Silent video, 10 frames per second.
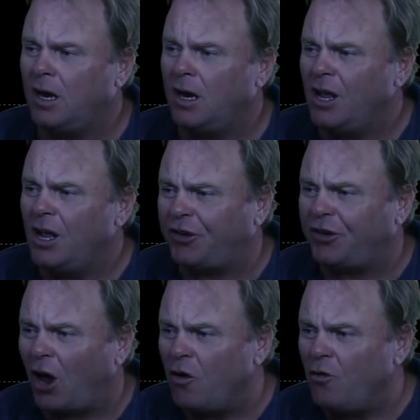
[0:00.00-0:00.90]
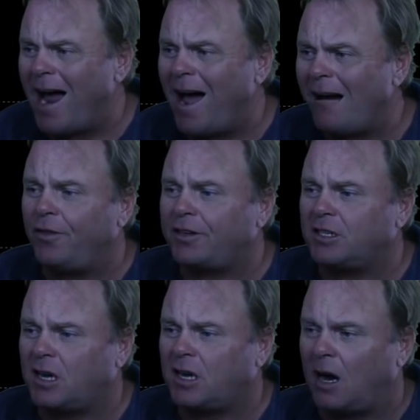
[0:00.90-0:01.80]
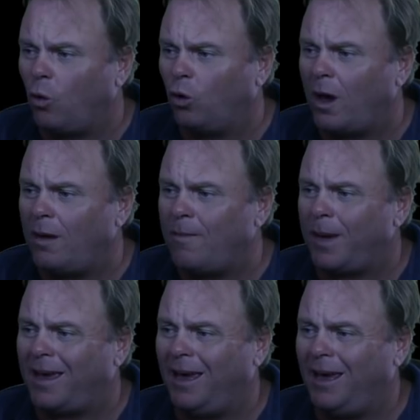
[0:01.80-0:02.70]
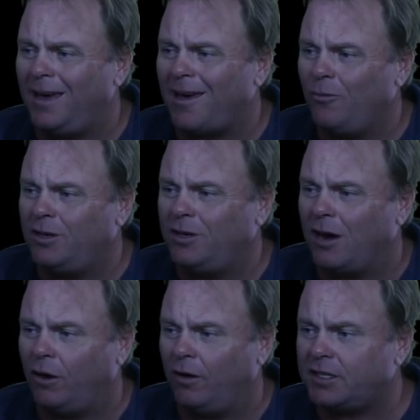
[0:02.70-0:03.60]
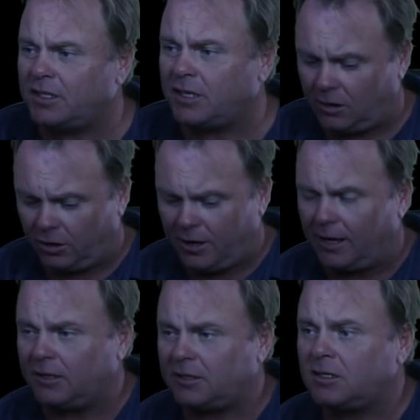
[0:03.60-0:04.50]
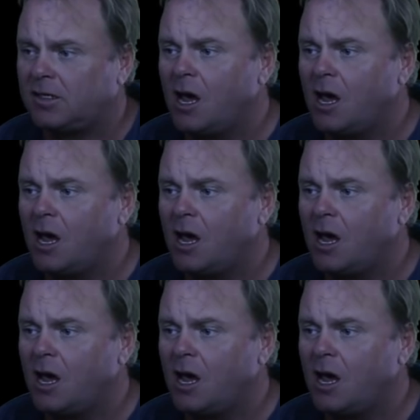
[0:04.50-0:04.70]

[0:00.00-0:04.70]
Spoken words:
So now that this has come all the way back here, I would get rid of this technical analysis.